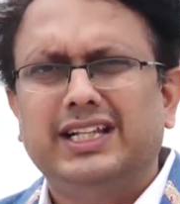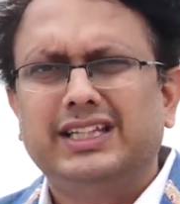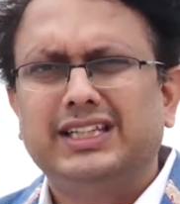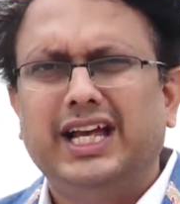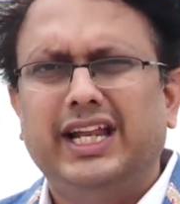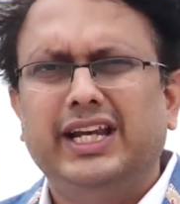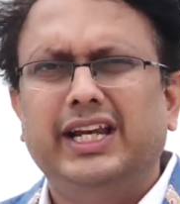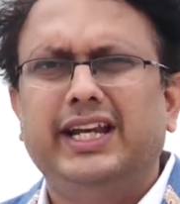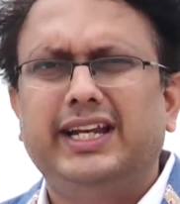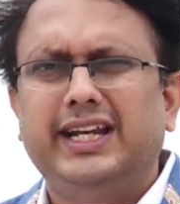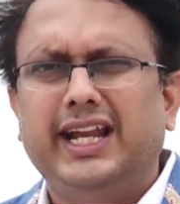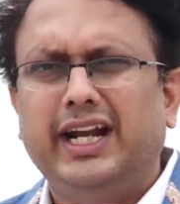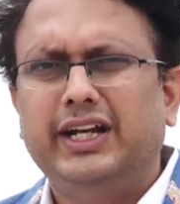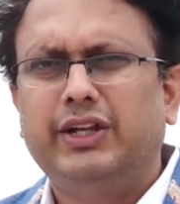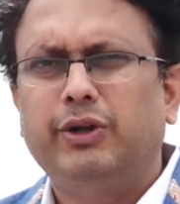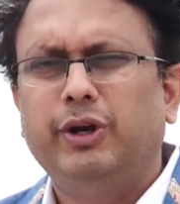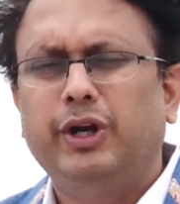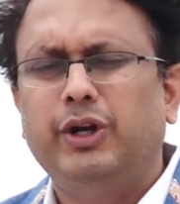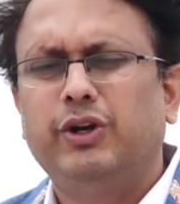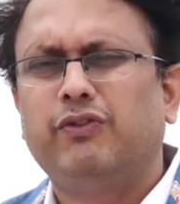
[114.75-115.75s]
Then that
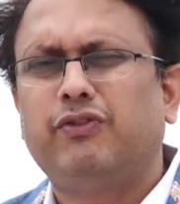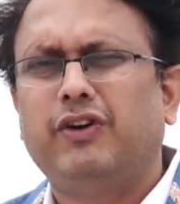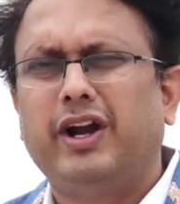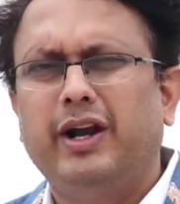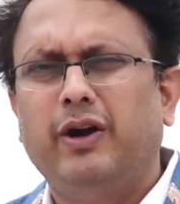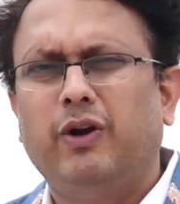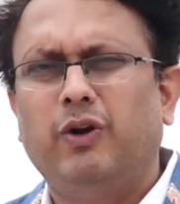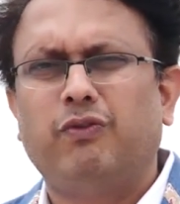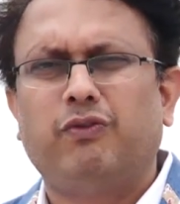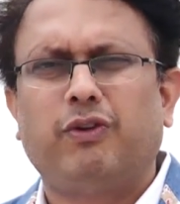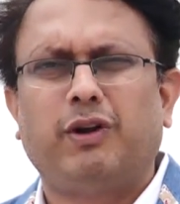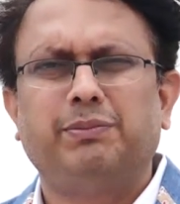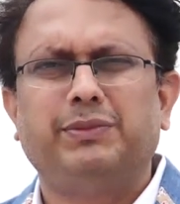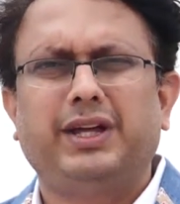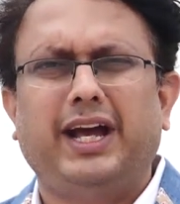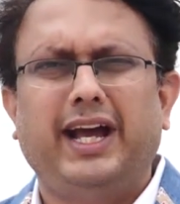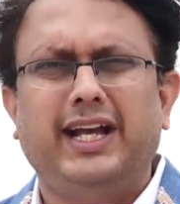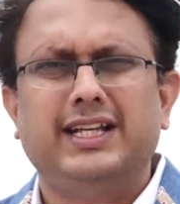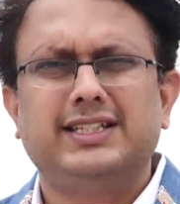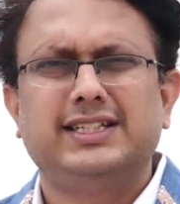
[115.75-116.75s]
you need to find out from
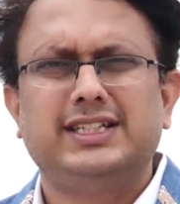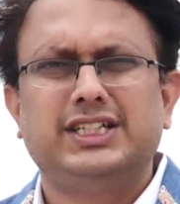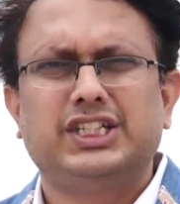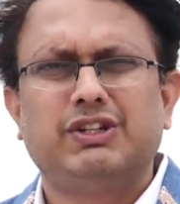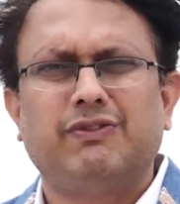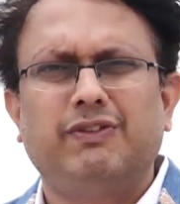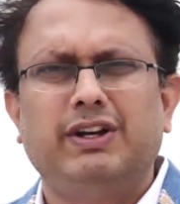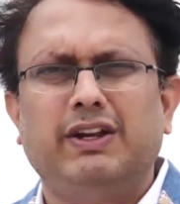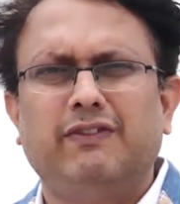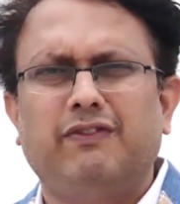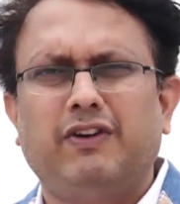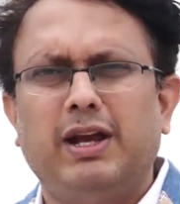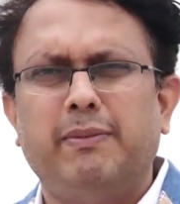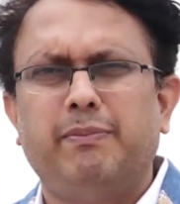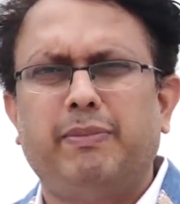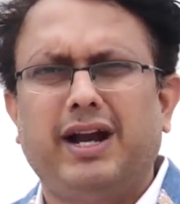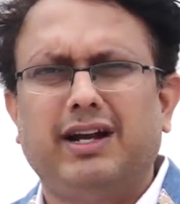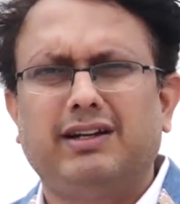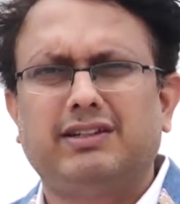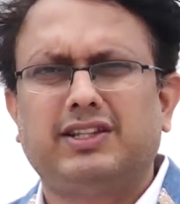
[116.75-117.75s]
the IS
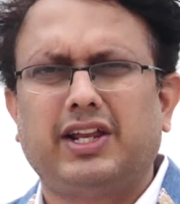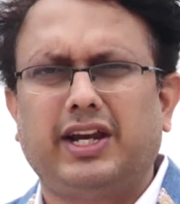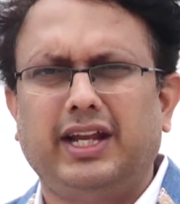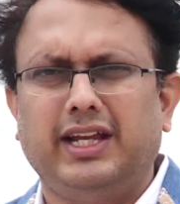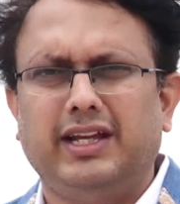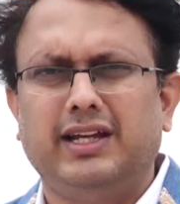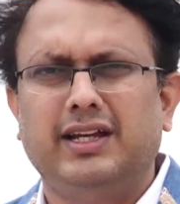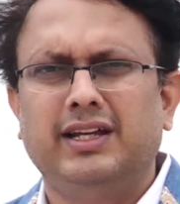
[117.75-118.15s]
875 part 3.